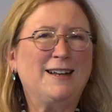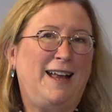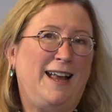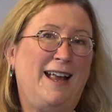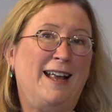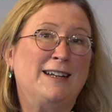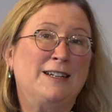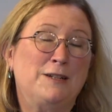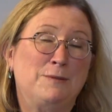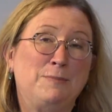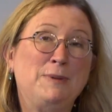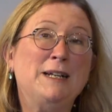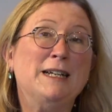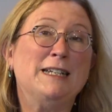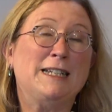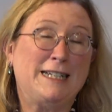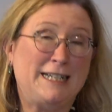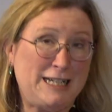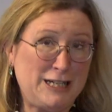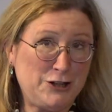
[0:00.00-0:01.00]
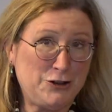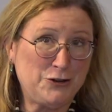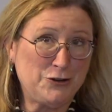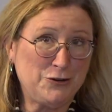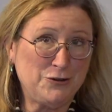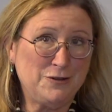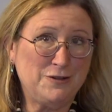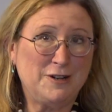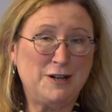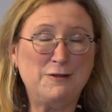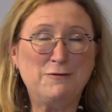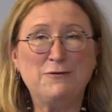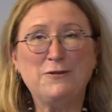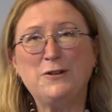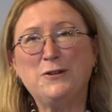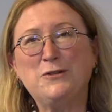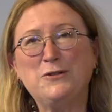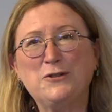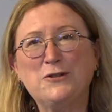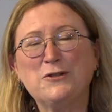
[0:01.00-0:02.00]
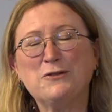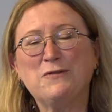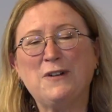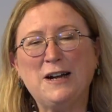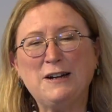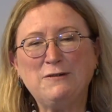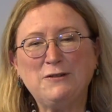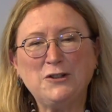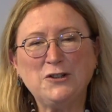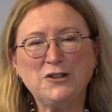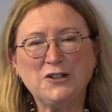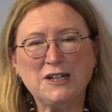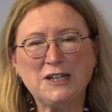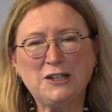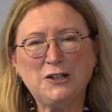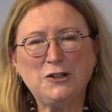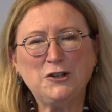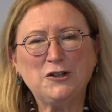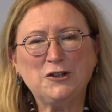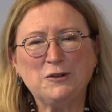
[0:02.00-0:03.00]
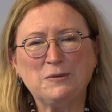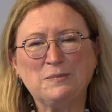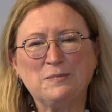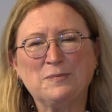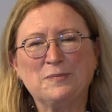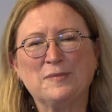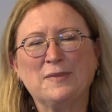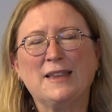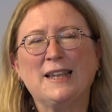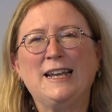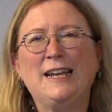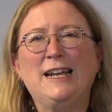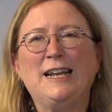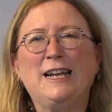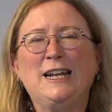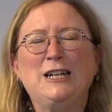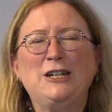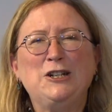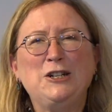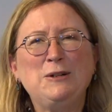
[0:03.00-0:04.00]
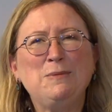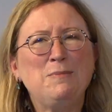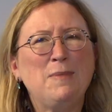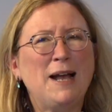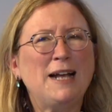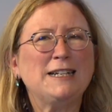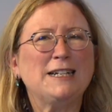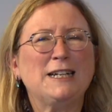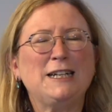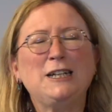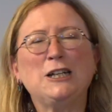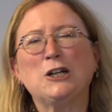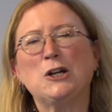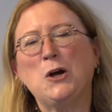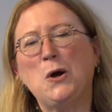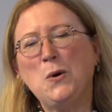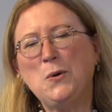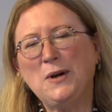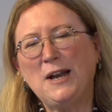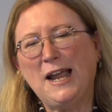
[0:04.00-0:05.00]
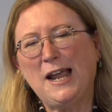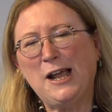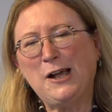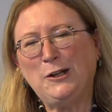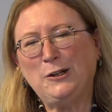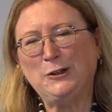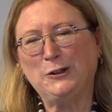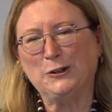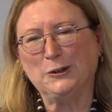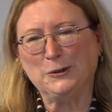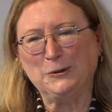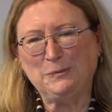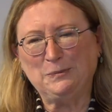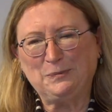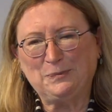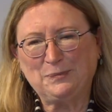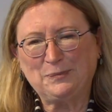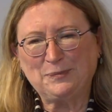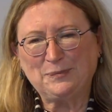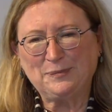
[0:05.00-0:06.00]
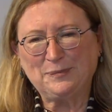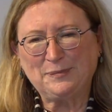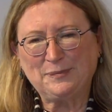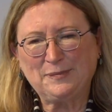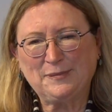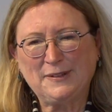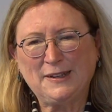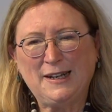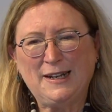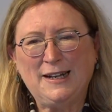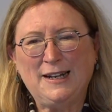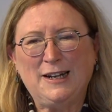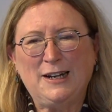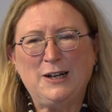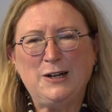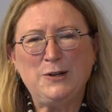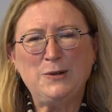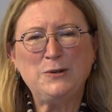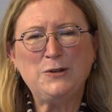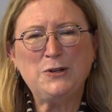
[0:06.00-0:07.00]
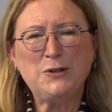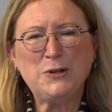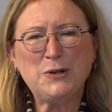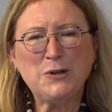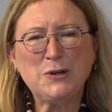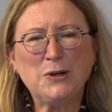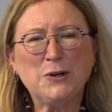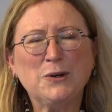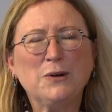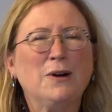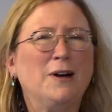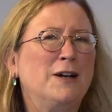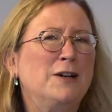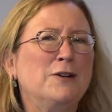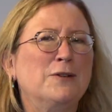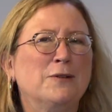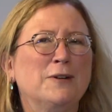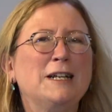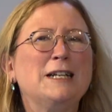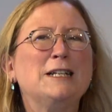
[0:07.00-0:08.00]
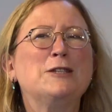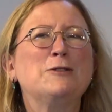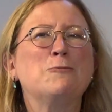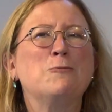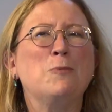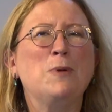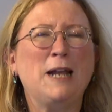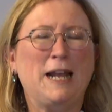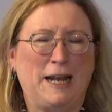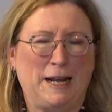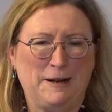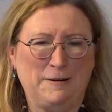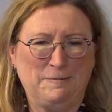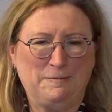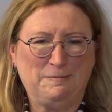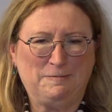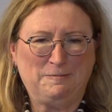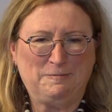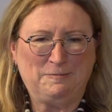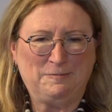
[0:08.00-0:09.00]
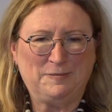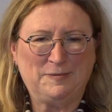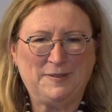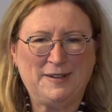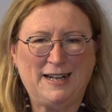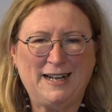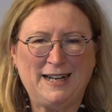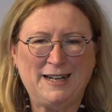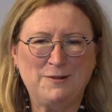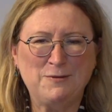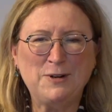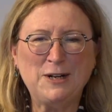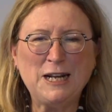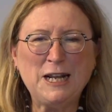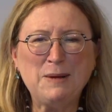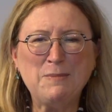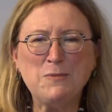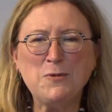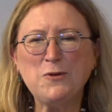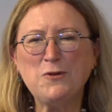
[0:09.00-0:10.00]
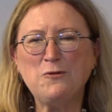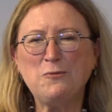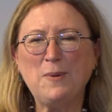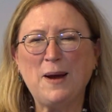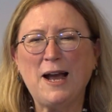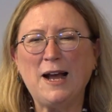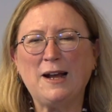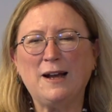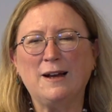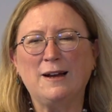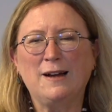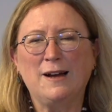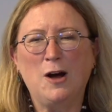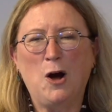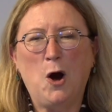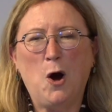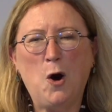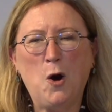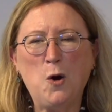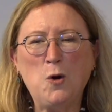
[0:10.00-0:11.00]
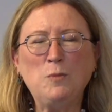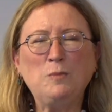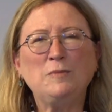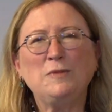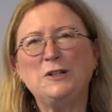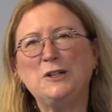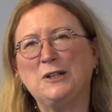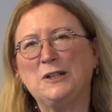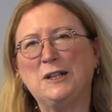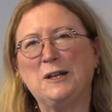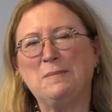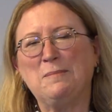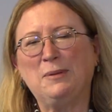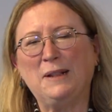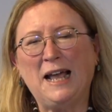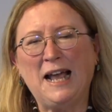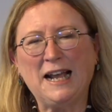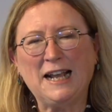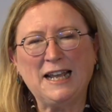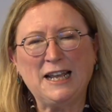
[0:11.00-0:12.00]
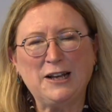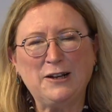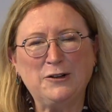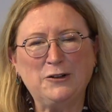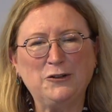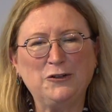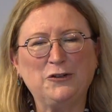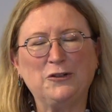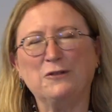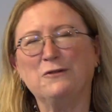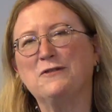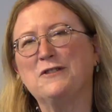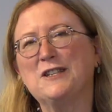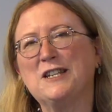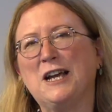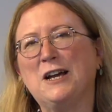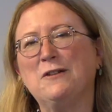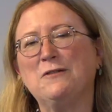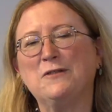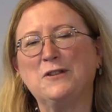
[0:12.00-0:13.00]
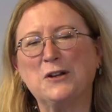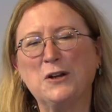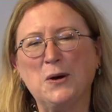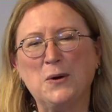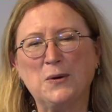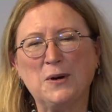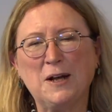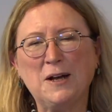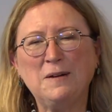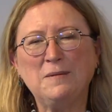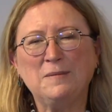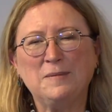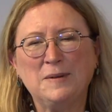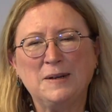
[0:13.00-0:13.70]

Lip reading: and to be a teacher of those survival skills, she met a Lakota elder who took her under his wing. And when he moved back home to the Black Hills of South Dakota,